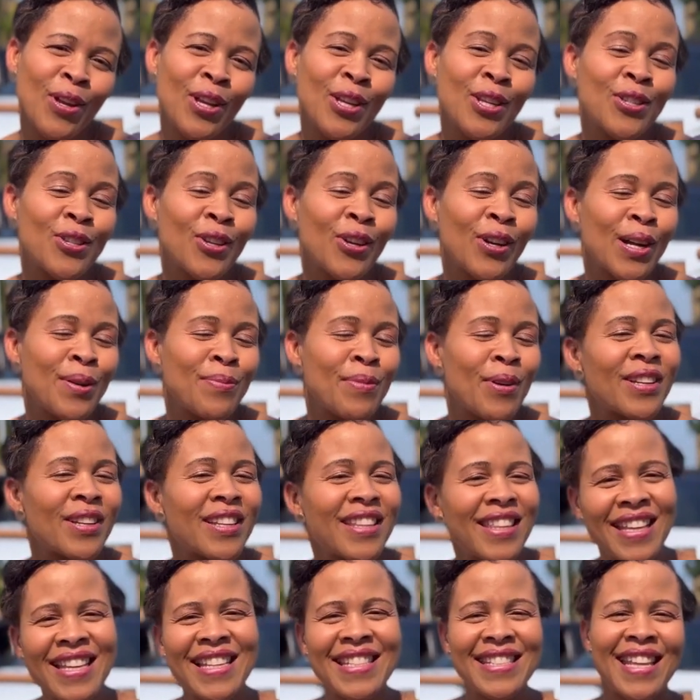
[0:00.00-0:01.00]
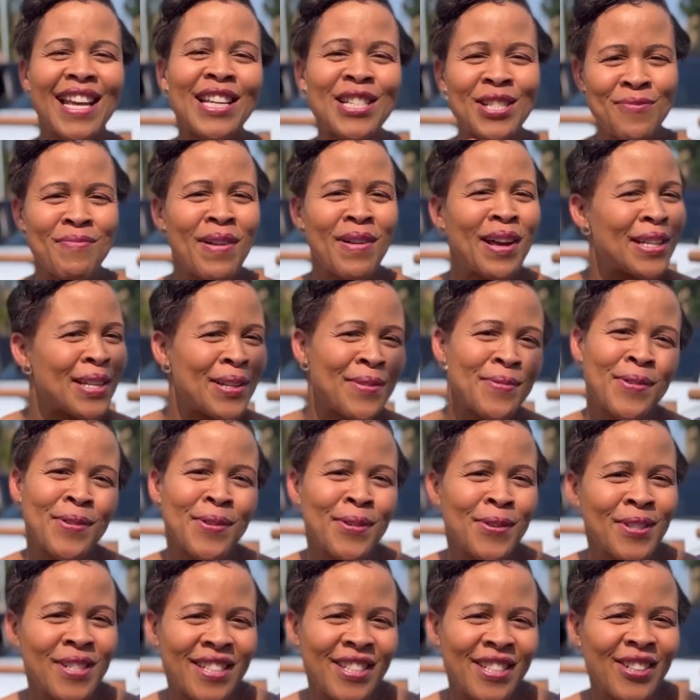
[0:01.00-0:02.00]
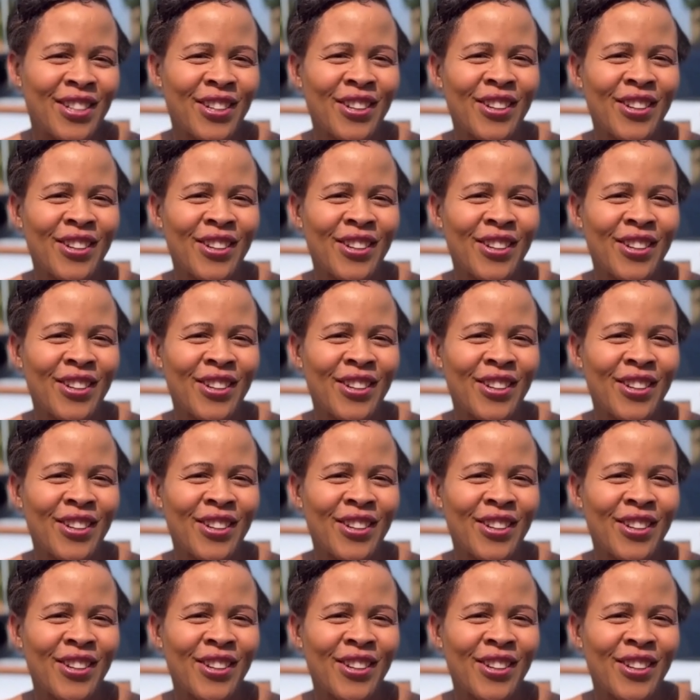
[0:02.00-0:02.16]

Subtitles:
talk about things that matter most.